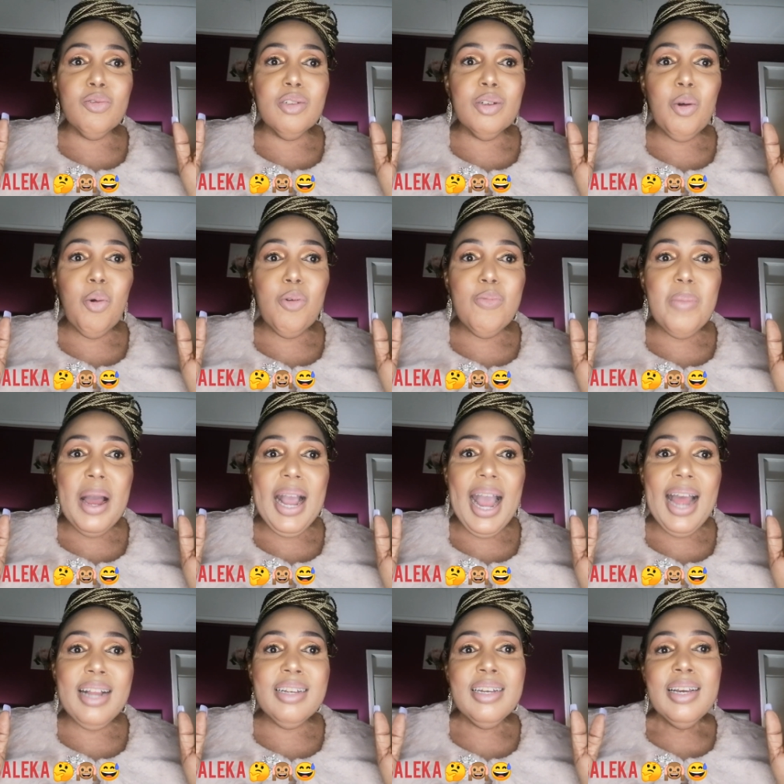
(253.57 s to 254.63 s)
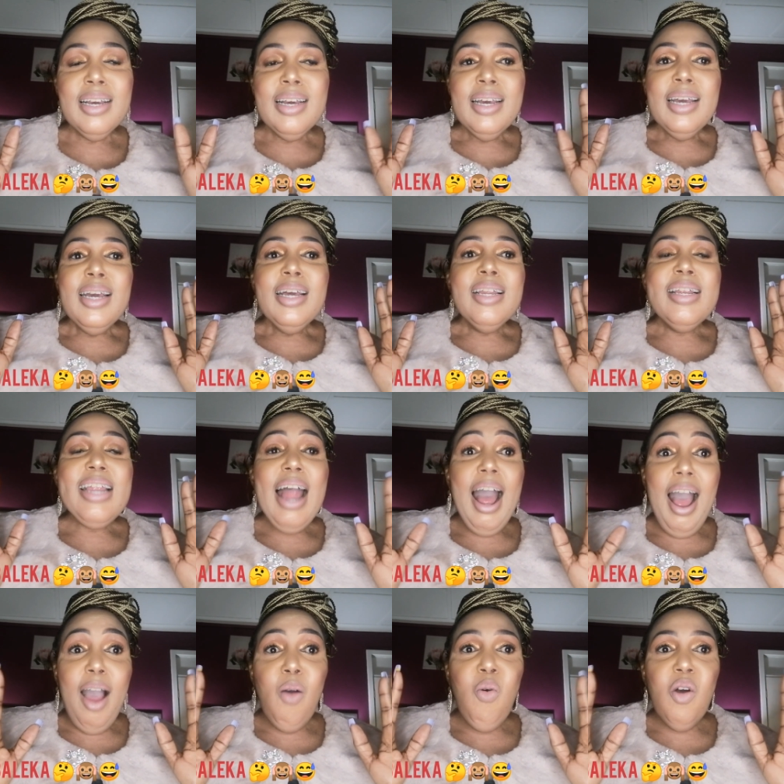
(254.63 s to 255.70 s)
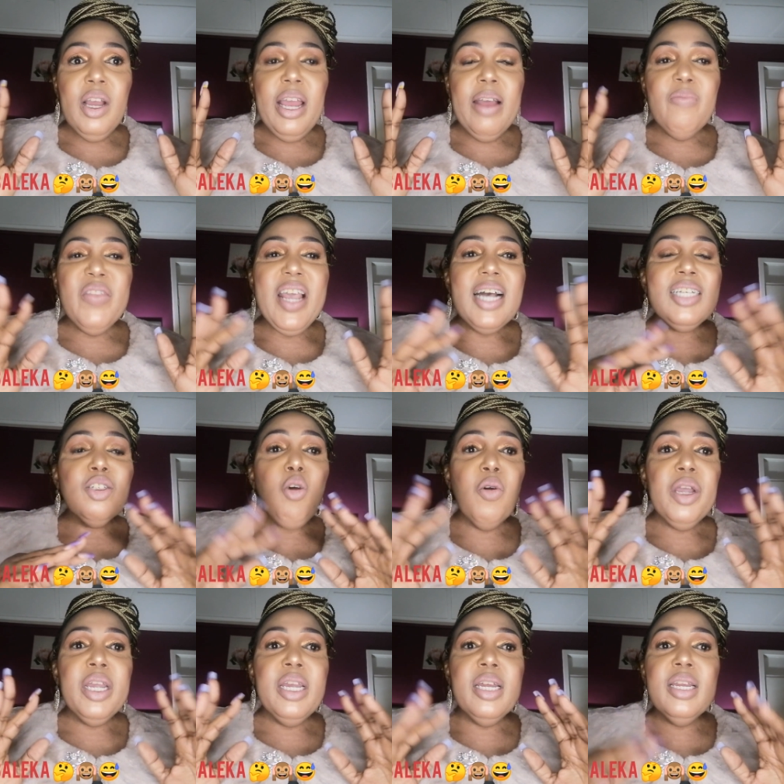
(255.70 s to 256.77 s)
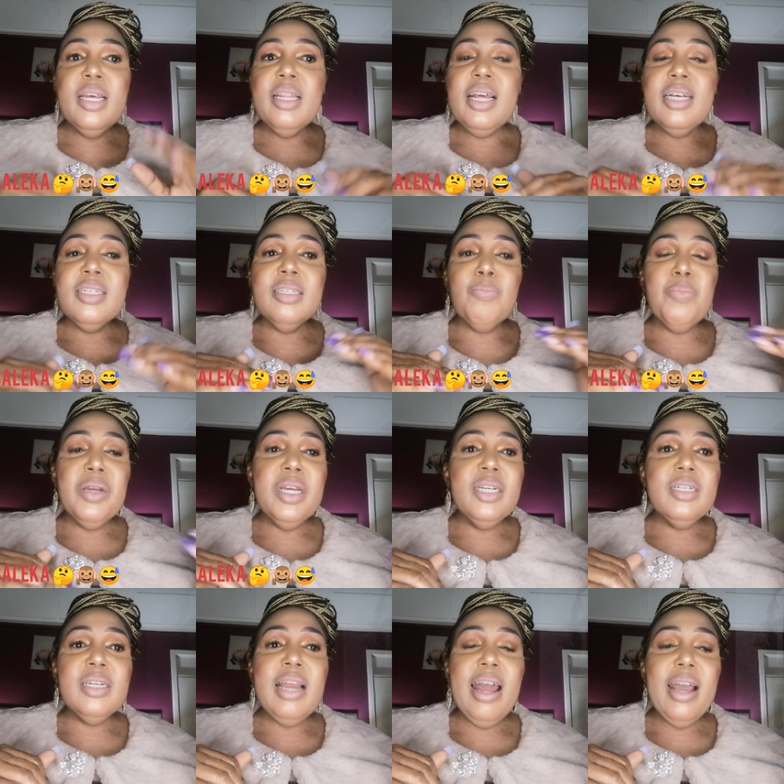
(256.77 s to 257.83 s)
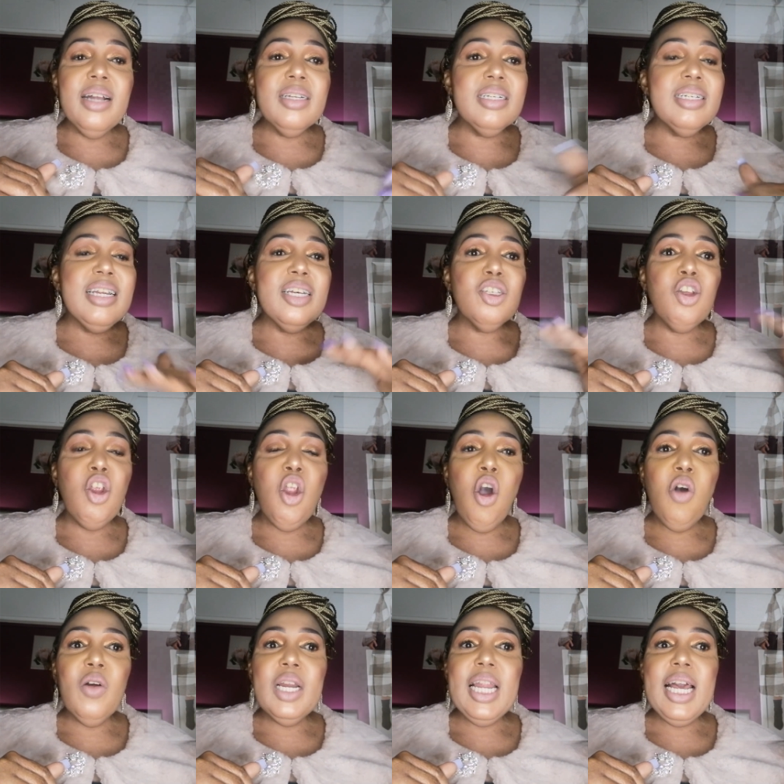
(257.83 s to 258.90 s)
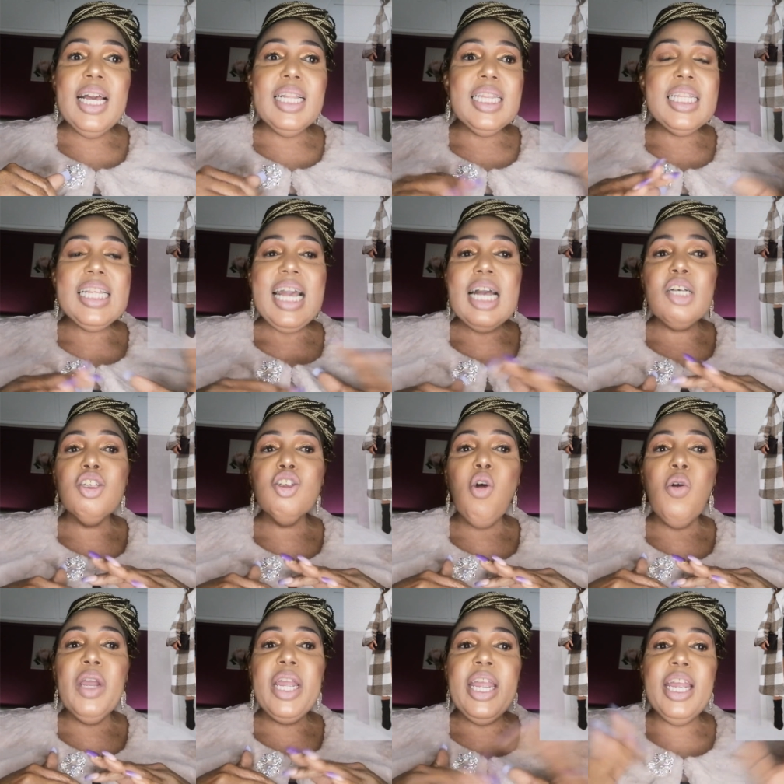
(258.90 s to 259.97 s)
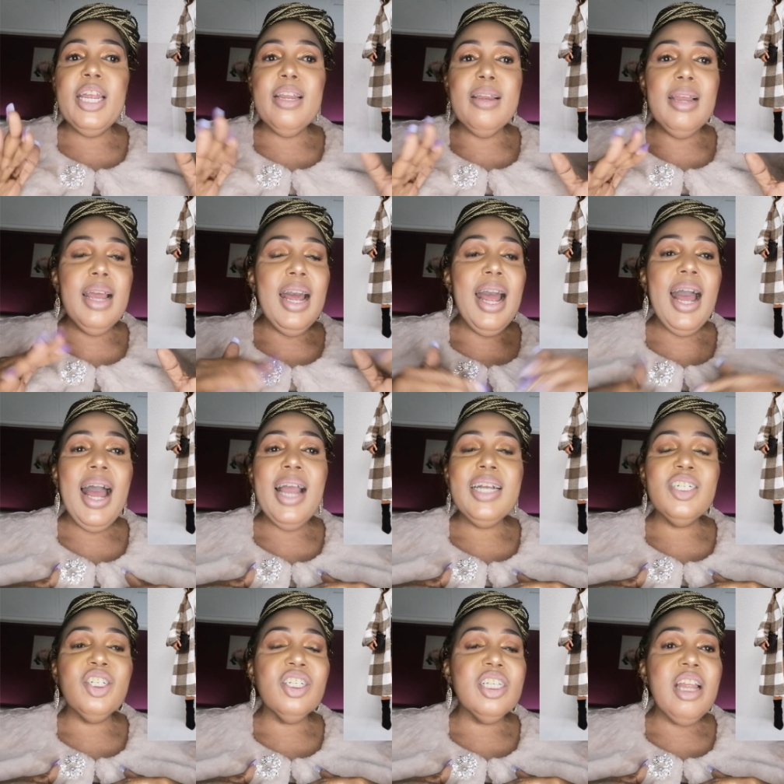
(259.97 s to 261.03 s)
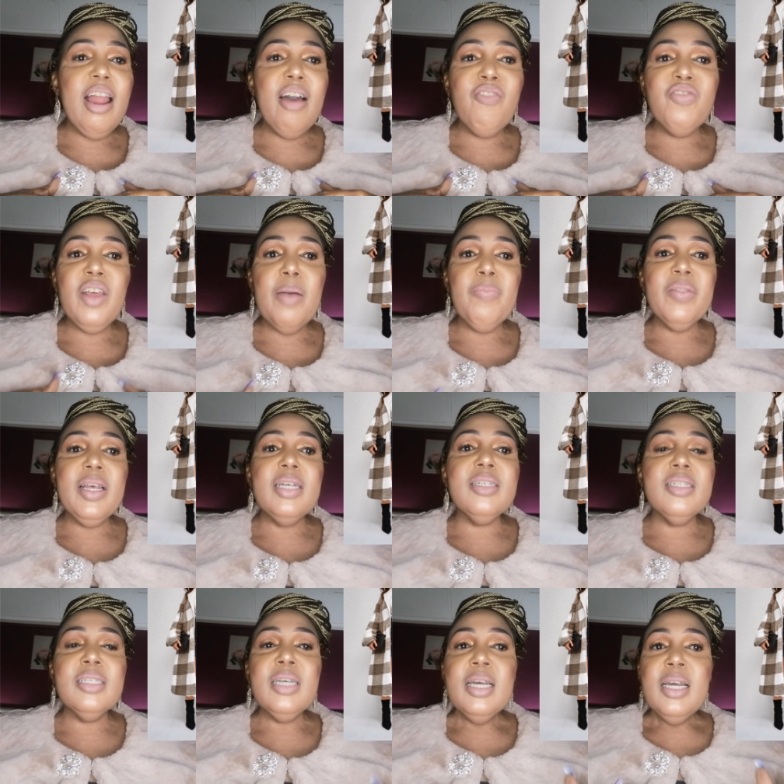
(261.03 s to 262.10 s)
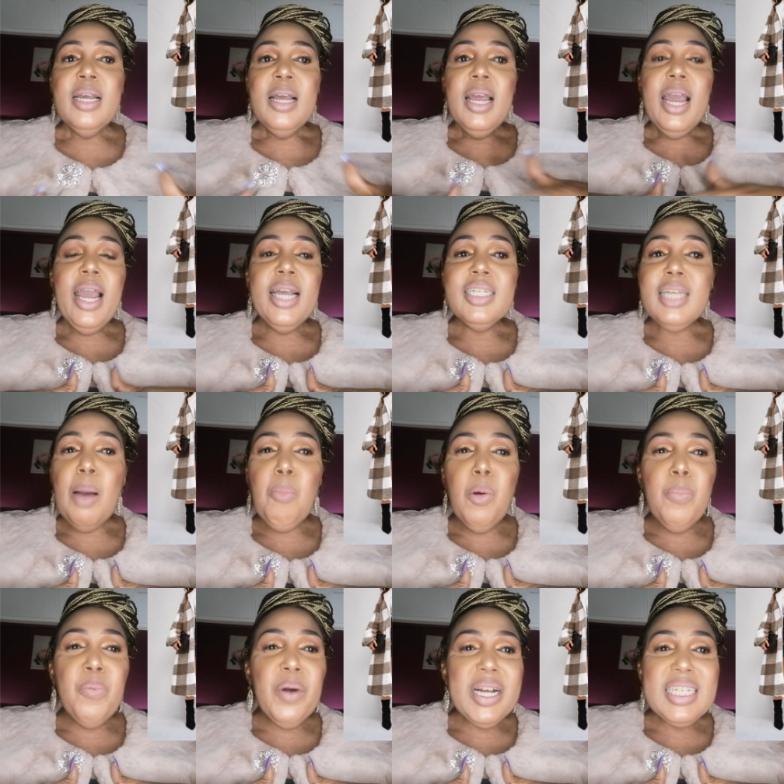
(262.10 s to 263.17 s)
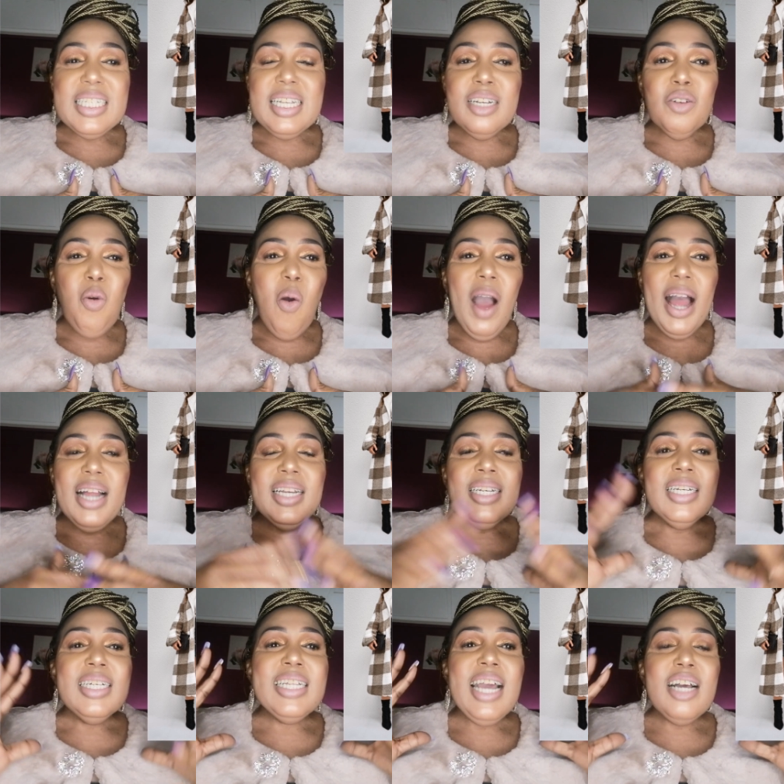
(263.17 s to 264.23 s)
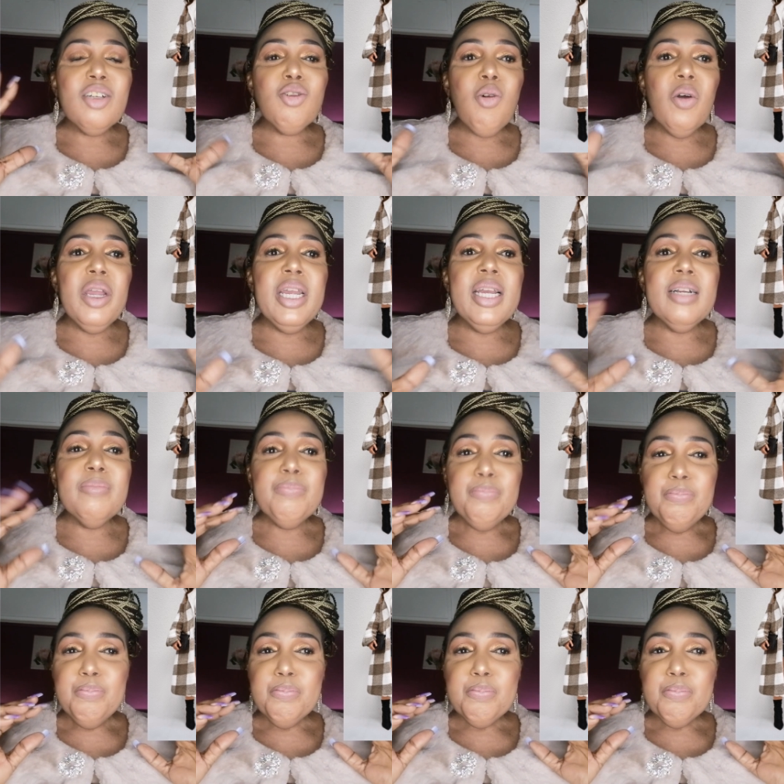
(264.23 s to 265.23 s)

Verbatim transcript: ukuthi nikhuluma ngani lawo-ke they are so in there's mid length there's long length they are so in i just love them there's a double breasted one they are so in